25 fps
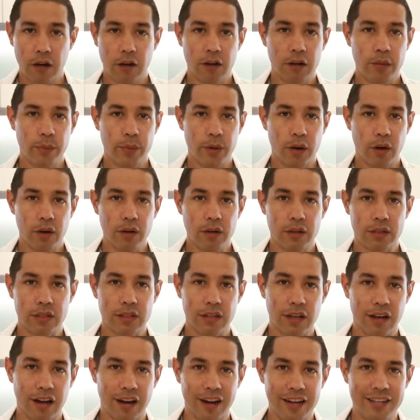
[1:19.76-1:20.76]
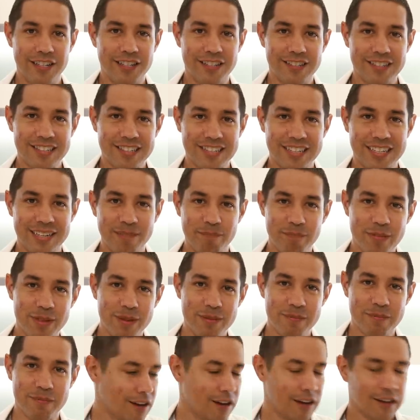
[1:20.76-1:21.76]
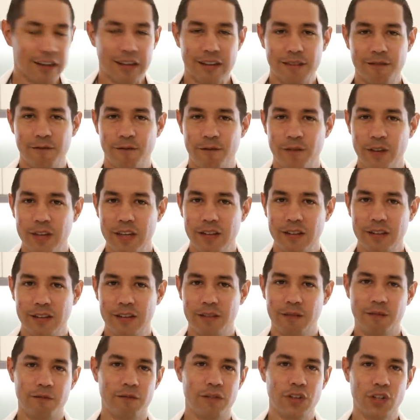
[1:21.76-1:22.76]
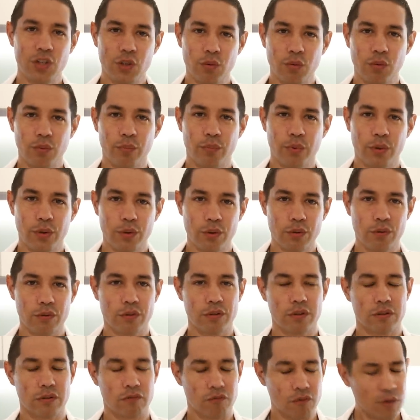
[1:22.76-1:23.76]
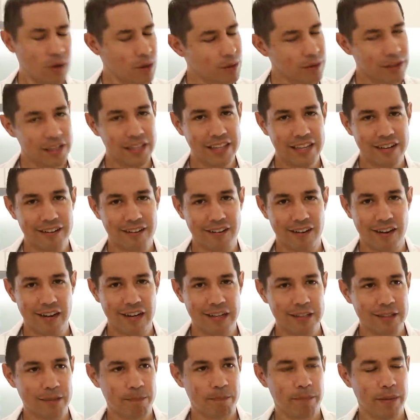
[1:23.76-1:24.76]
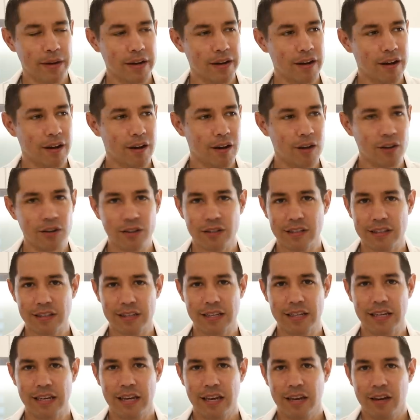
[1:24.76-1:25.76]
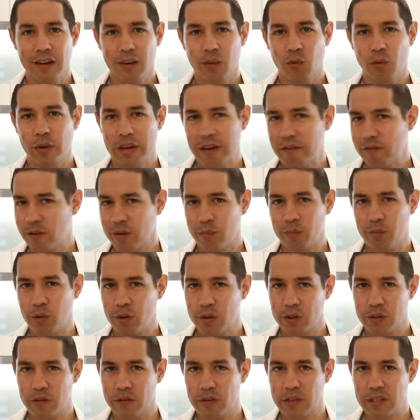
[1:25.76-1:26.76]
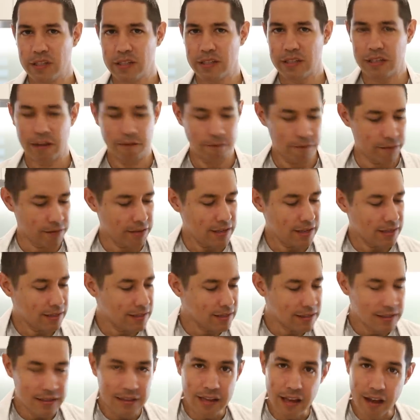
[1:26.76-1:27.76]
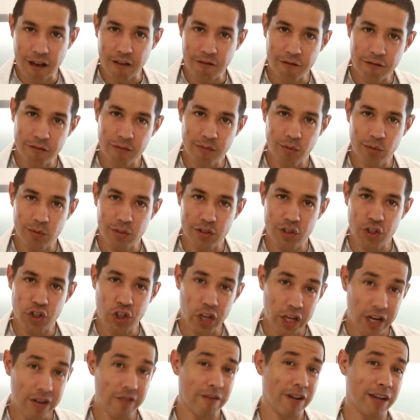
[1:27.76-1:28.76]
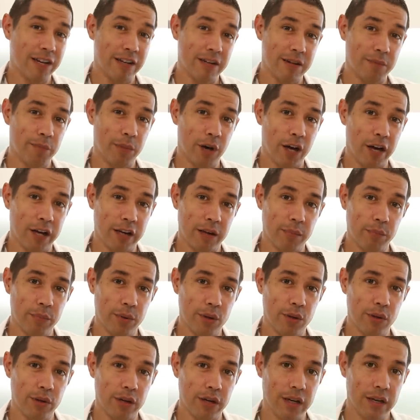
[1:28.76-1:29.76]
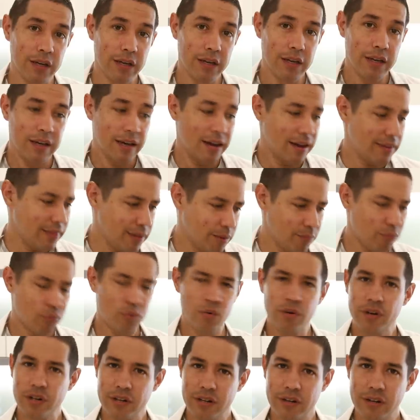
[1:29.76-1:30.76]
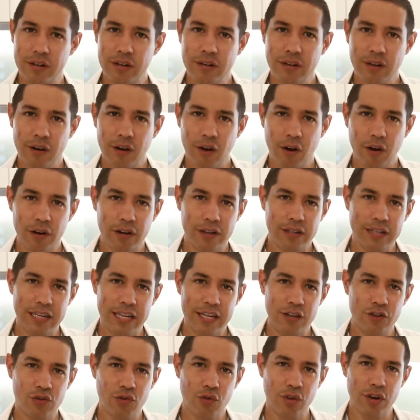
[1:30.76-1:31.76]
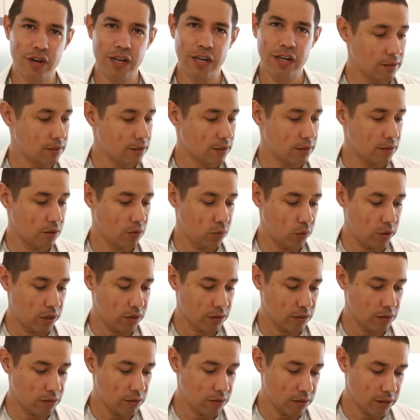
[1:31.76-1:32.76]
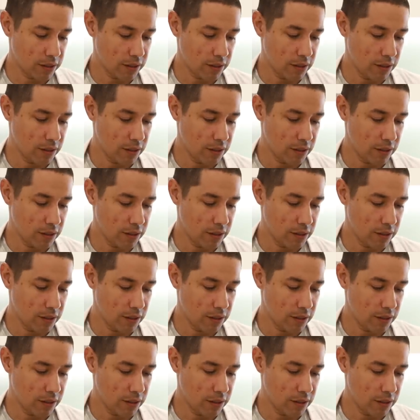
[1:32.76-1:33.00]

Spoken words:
I've got to be honest, I just skip them. I can feel the visual purists rolling their eyes, but honestly, we have computers for this stuff. This stuff was generated by a computer and then printed on a dead tree so that we could look at